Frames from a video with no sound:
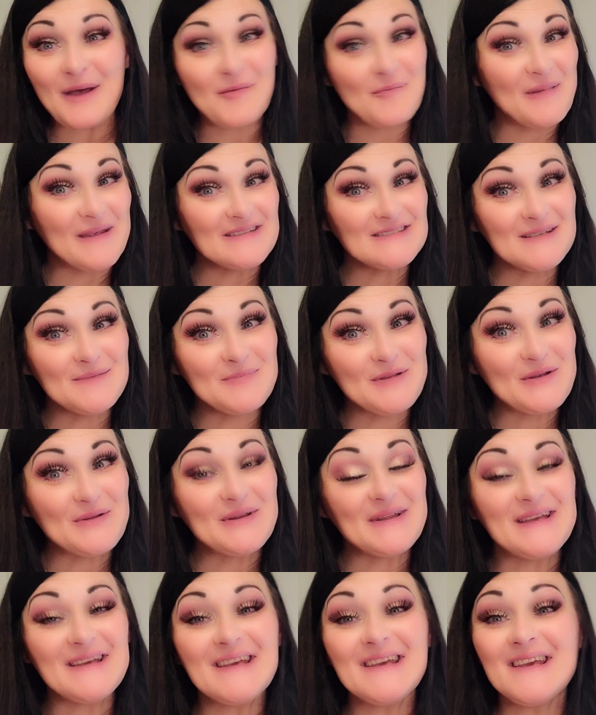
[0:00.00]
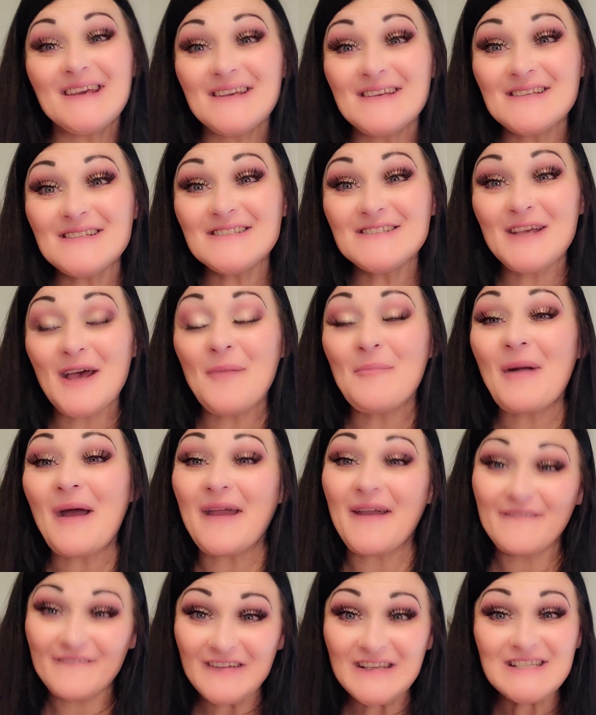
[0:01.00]
Bizy Beauty is by
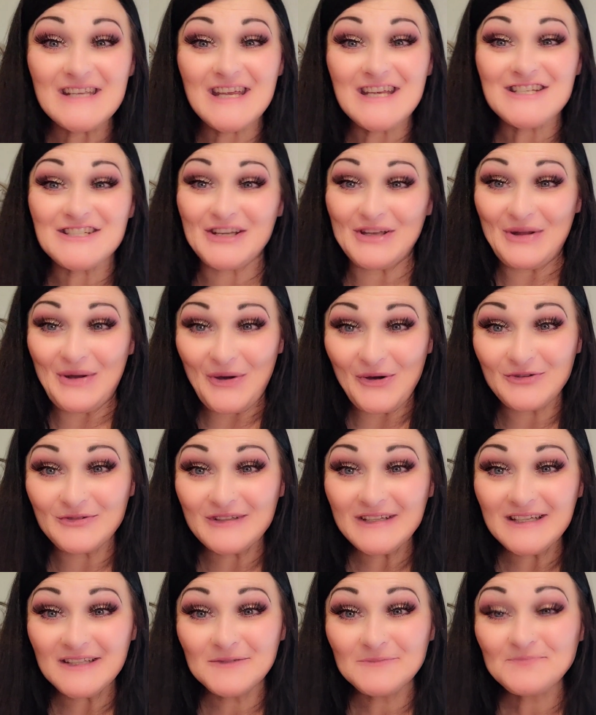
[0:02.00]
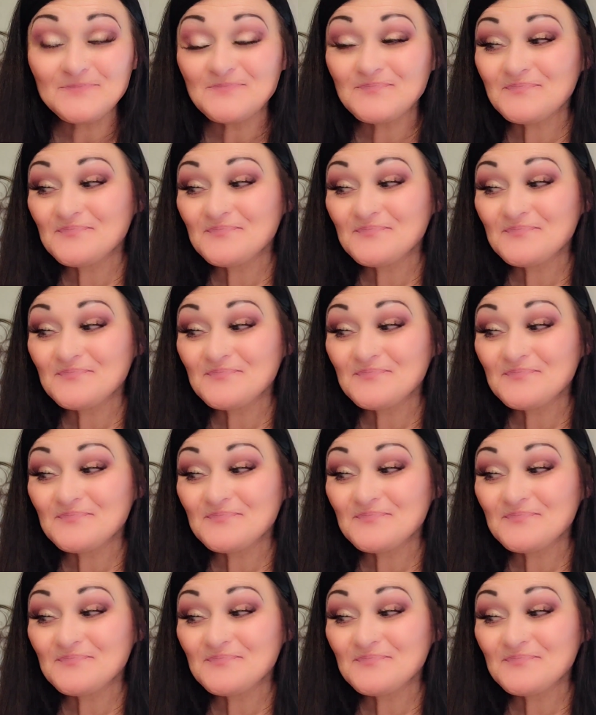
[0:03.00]
invitation only.